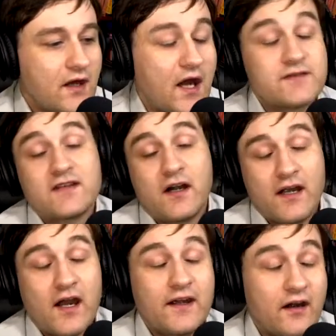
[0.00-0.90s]

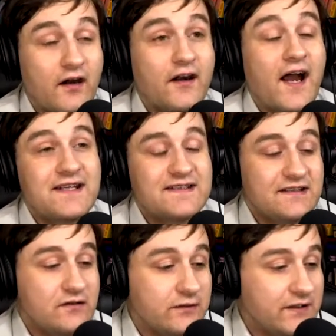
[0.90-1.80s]

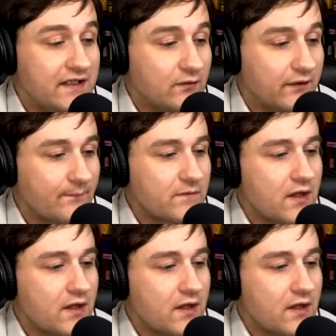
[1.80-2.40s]
ICU to begin with.